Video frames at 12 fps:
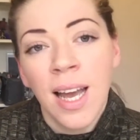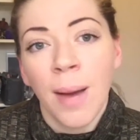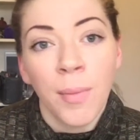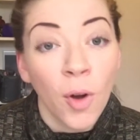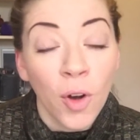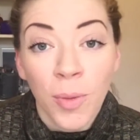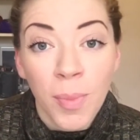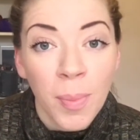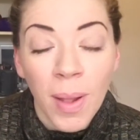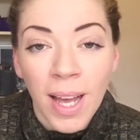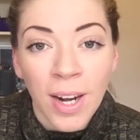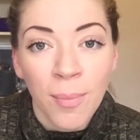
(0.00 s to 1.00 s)
I'm not going to be
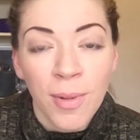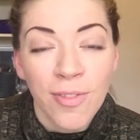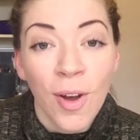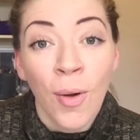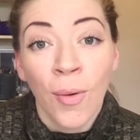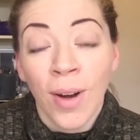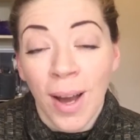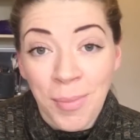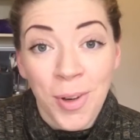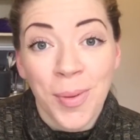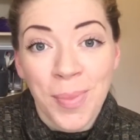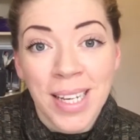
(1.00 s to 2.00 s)
playing on my phone, I'm
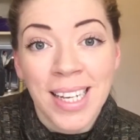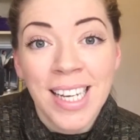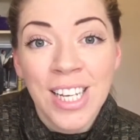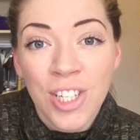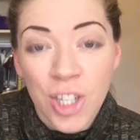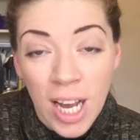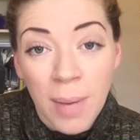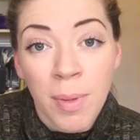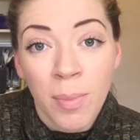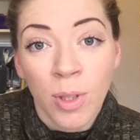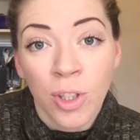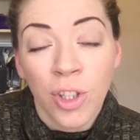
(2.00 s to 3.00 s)
going to be checking
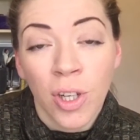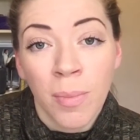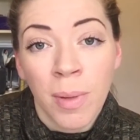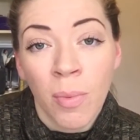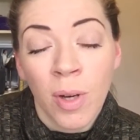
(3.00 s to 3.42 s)
my blood sugar